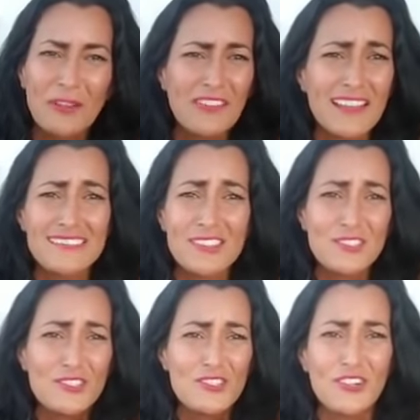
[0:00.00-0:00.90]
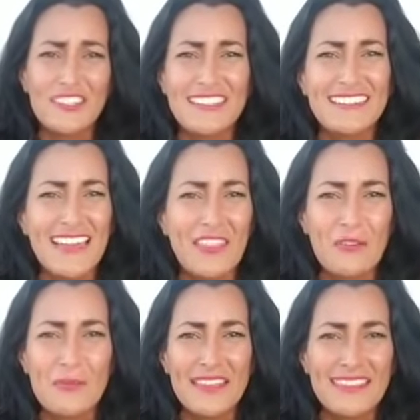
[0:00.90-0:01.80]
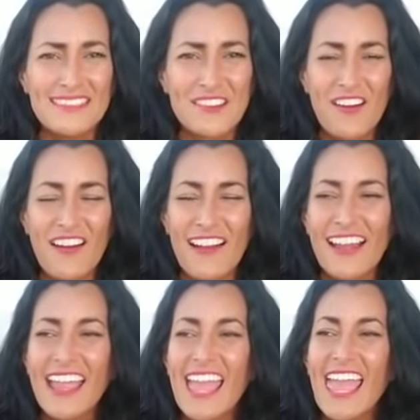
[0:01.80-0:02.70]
We've had such a journey together, me and this car.